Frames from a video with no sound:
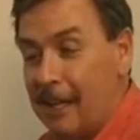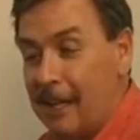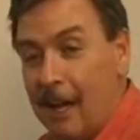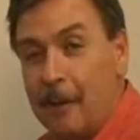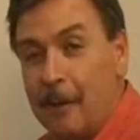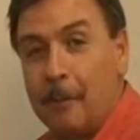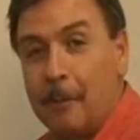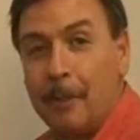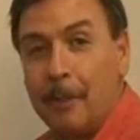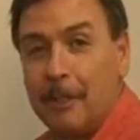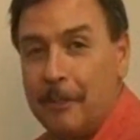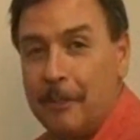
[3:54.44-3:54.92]

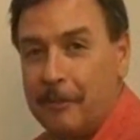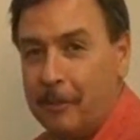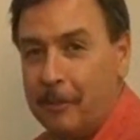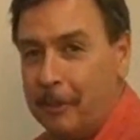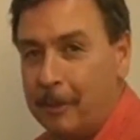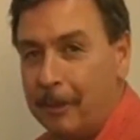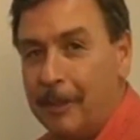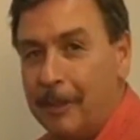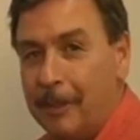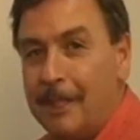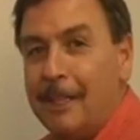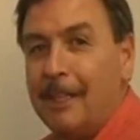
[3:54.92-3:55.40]

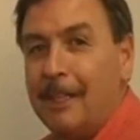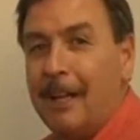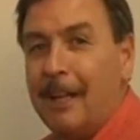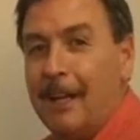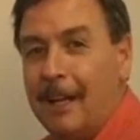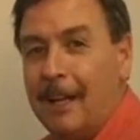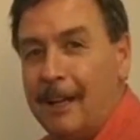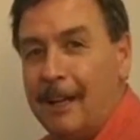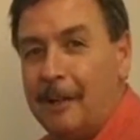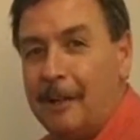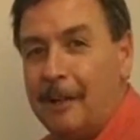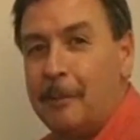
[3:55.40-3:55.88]
unbelievable.
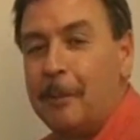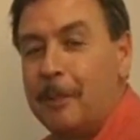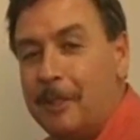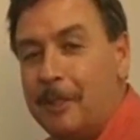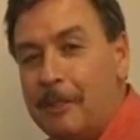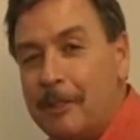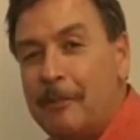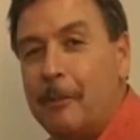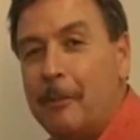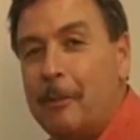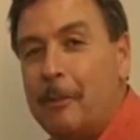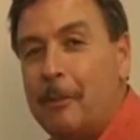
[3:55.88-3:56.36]

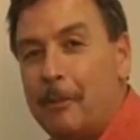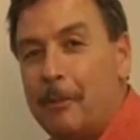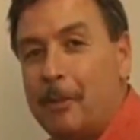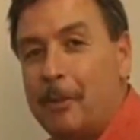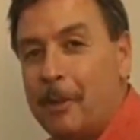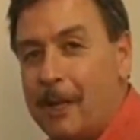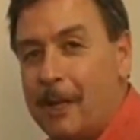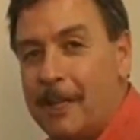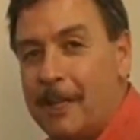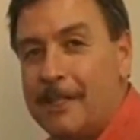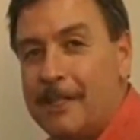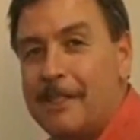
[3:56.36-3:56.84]
Unbelievable
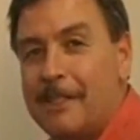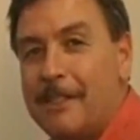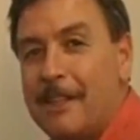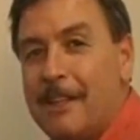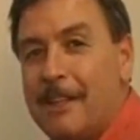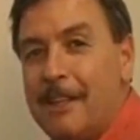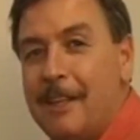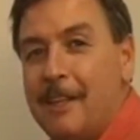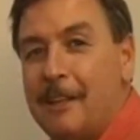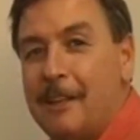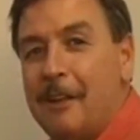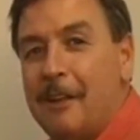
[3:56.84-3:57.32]
price
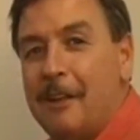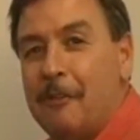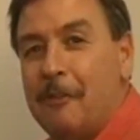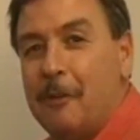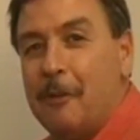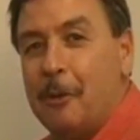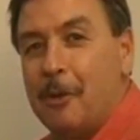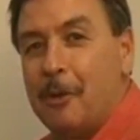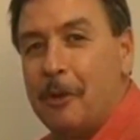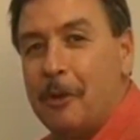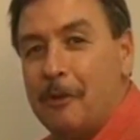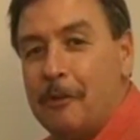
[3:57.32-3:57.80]

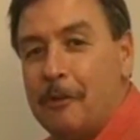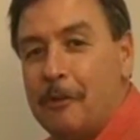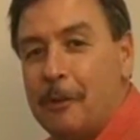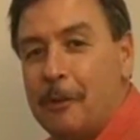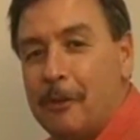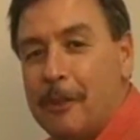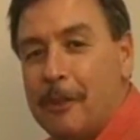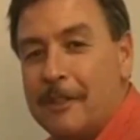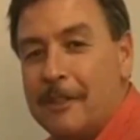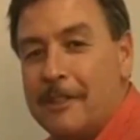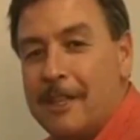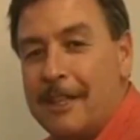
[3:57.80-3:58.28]
for
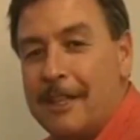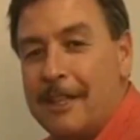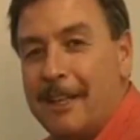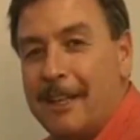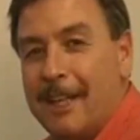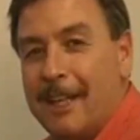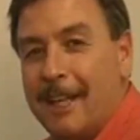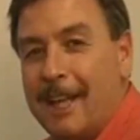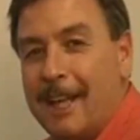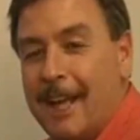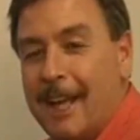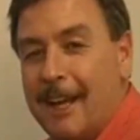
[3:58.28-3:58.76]
the set
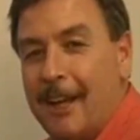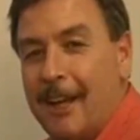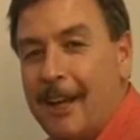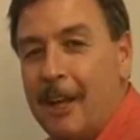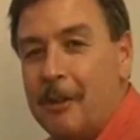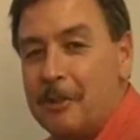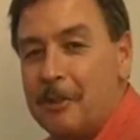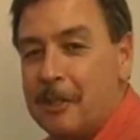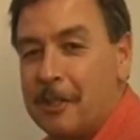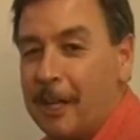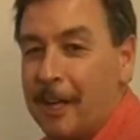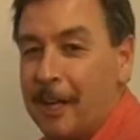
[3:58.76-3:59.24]
that I got. I
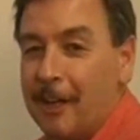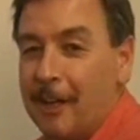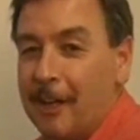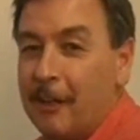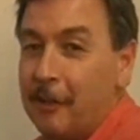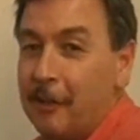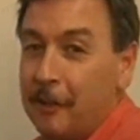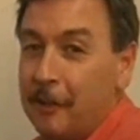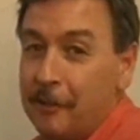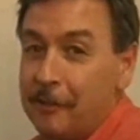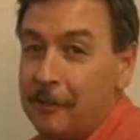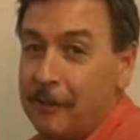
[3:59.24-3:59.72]
also got
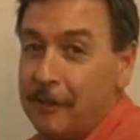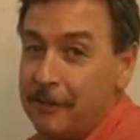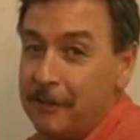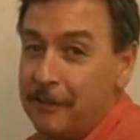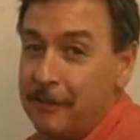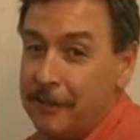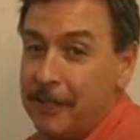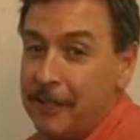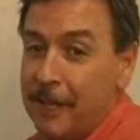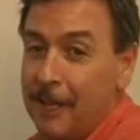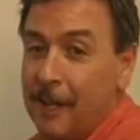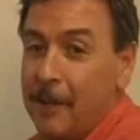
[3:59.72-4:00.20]

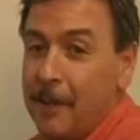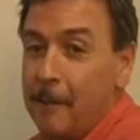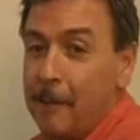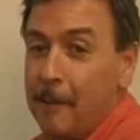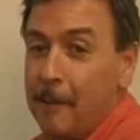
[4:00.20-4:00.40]
150